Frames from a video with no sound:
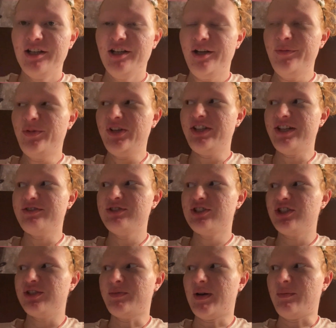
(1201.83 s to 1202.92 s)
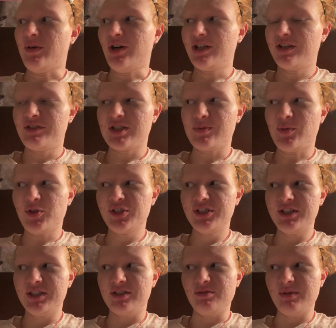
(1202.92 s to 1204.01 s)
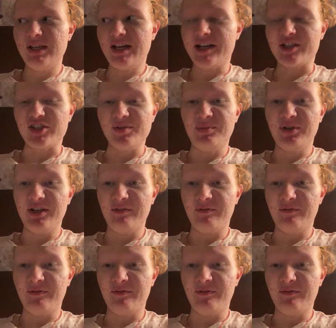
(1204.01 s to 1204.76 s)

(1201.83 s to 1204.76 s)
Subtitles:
I bet that was just my body responding to me actually putting